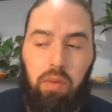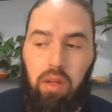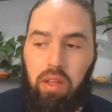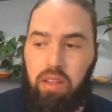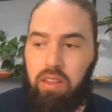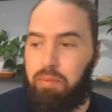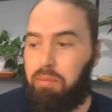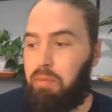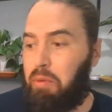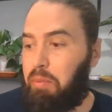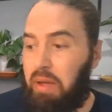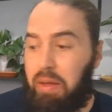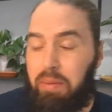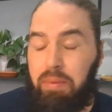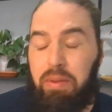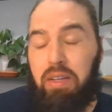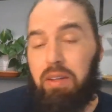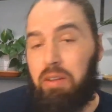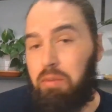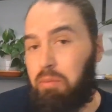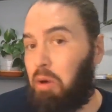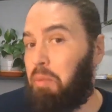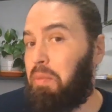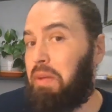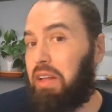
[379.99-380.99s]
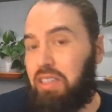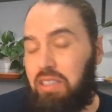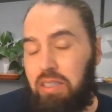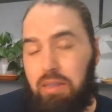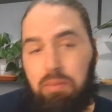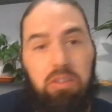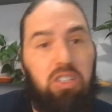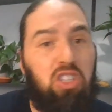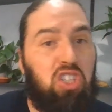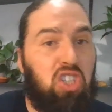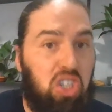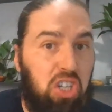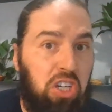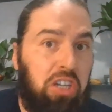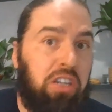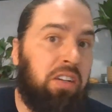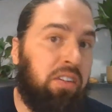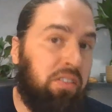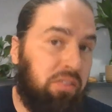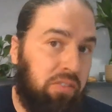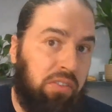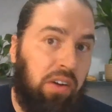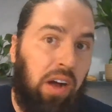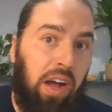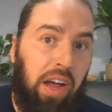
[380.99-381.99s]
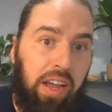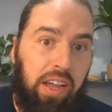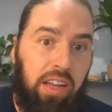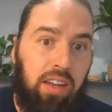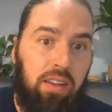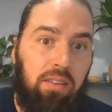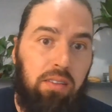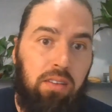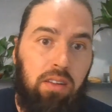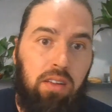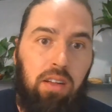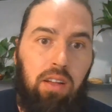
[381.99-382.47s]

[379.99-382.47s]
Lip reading: The momentum is good and fine,